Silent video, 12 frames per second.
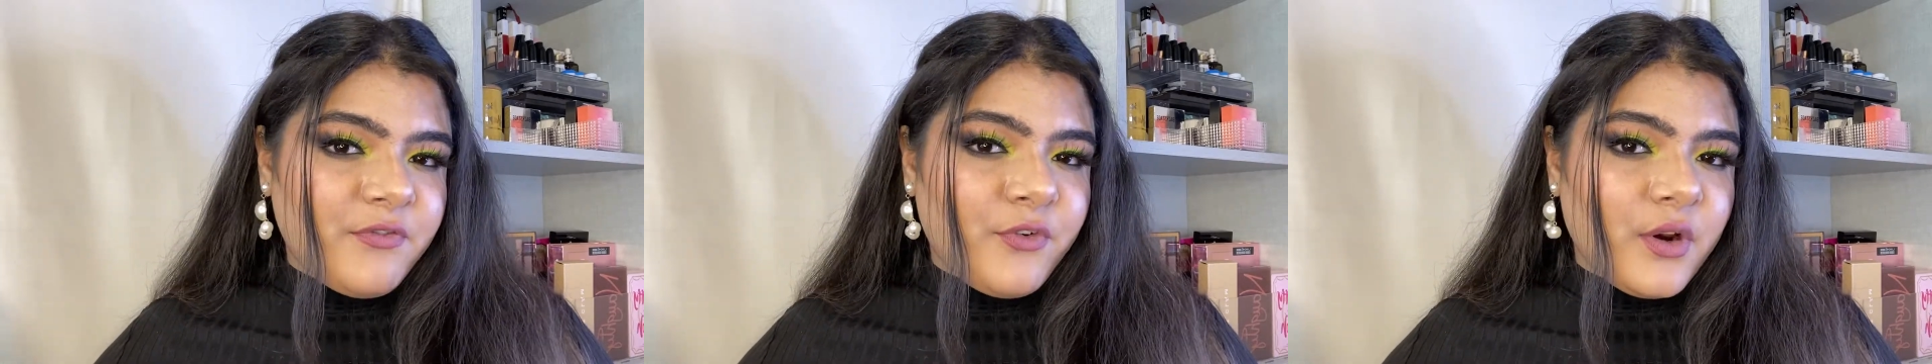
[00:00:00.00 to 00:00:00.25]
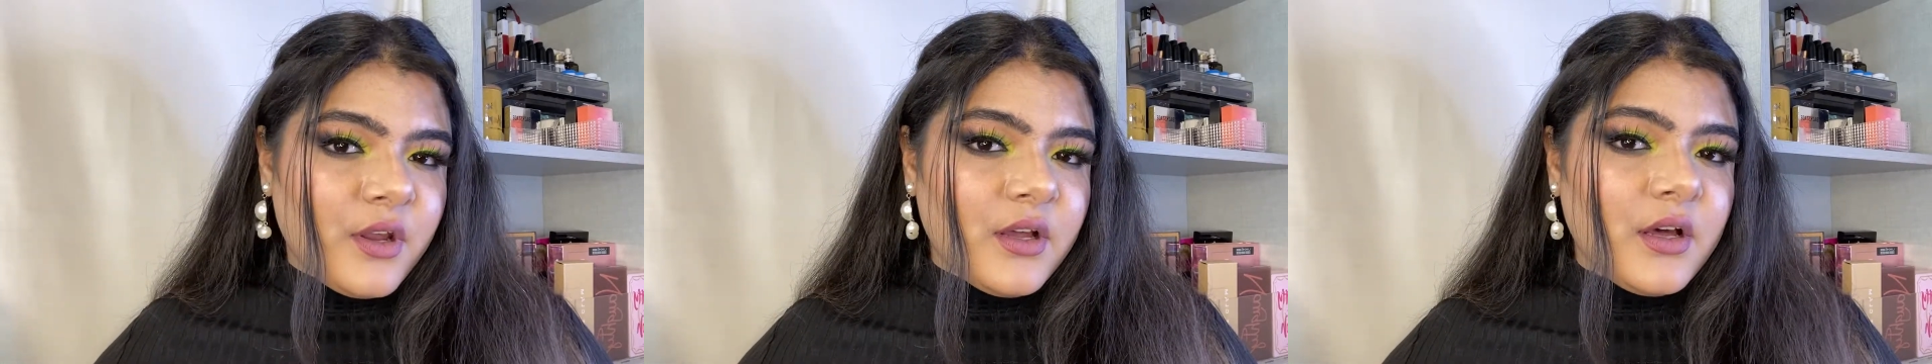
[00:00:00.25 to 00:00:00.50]

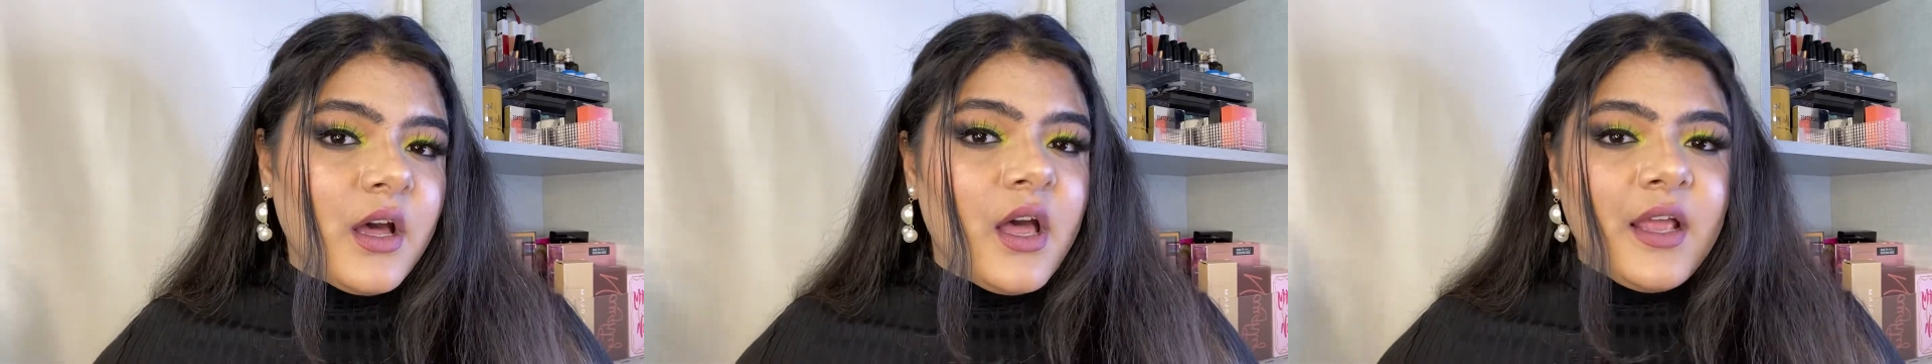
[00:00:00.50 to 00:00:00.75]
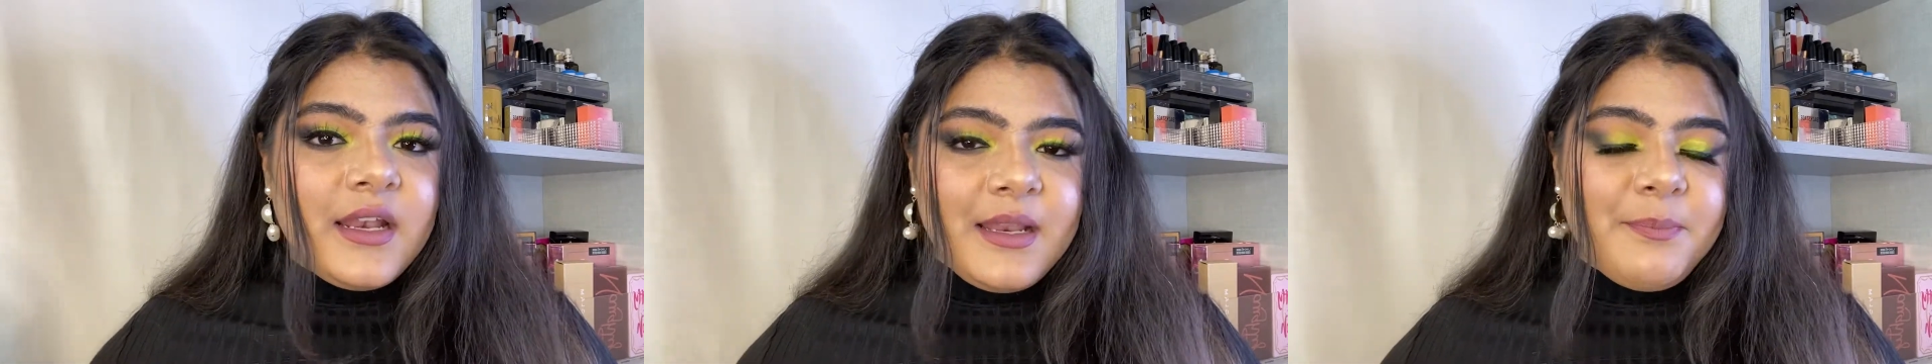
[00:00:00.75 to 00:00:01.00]
for a
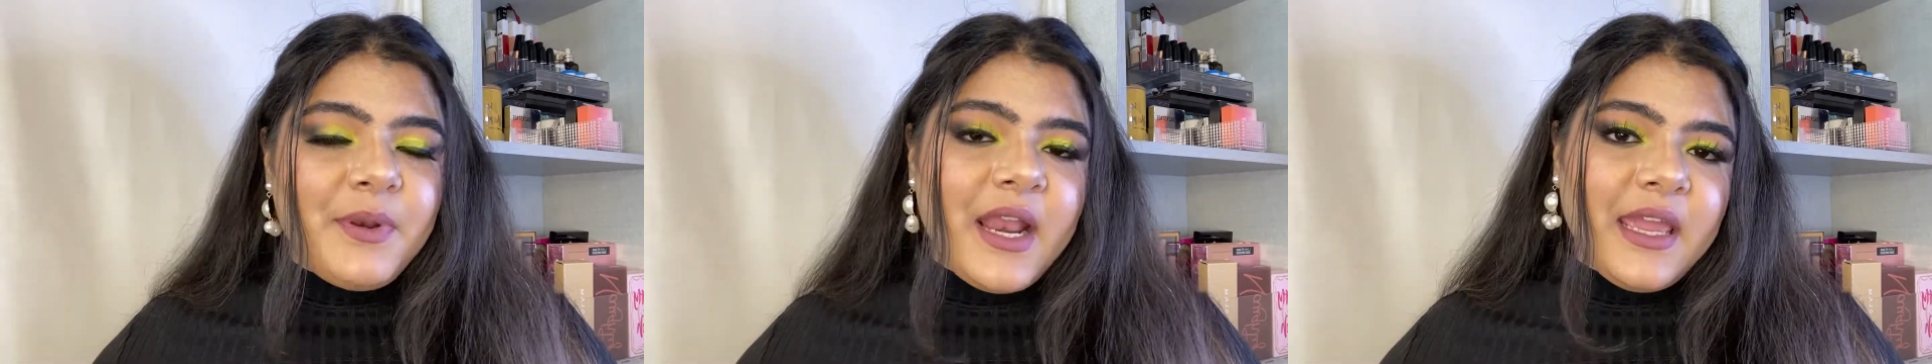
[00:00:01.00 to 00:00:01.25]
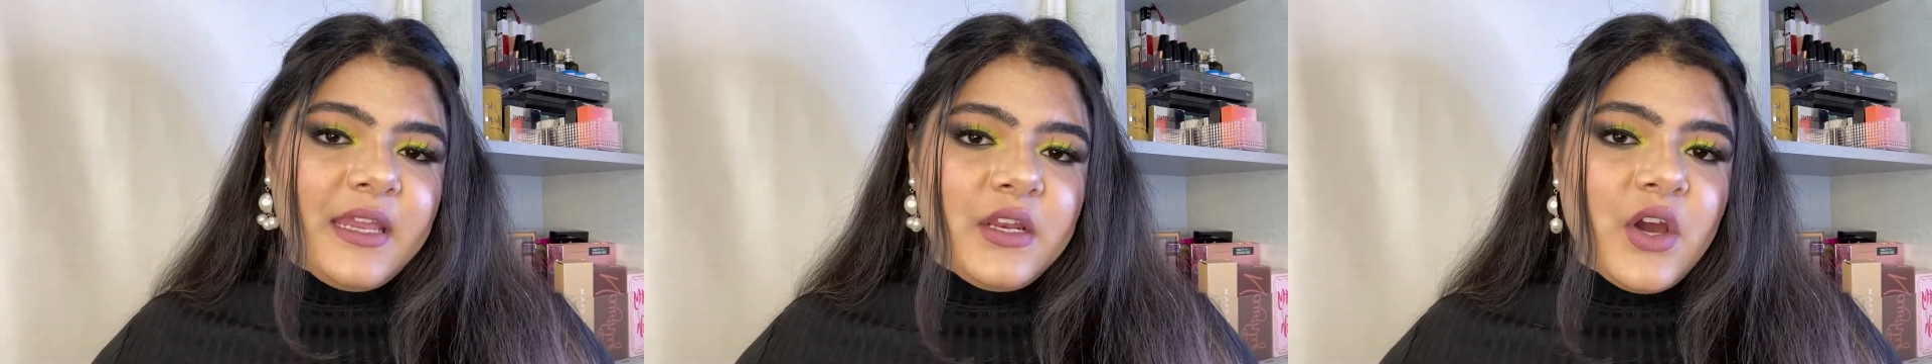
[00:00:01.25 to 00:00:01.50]
lip
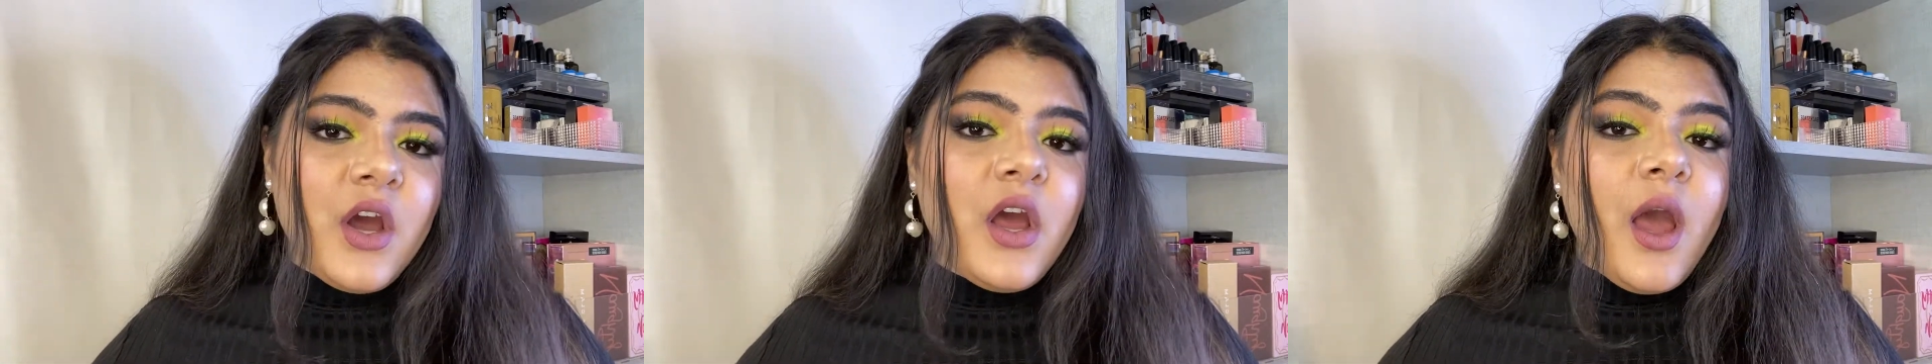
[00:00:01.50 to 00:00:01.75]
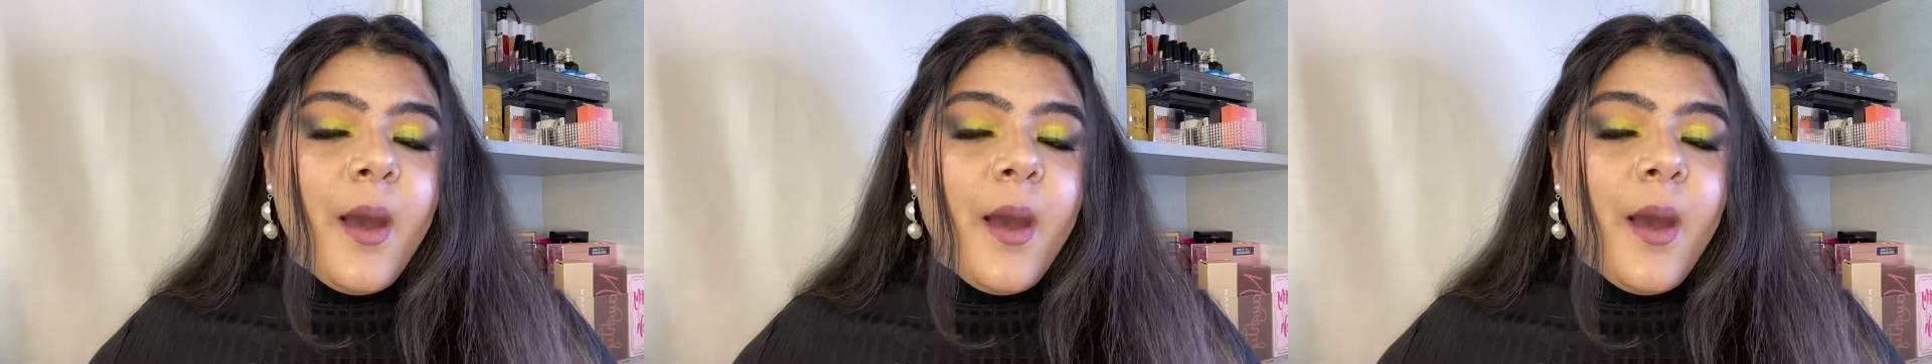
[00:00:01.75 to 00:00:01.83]
liner,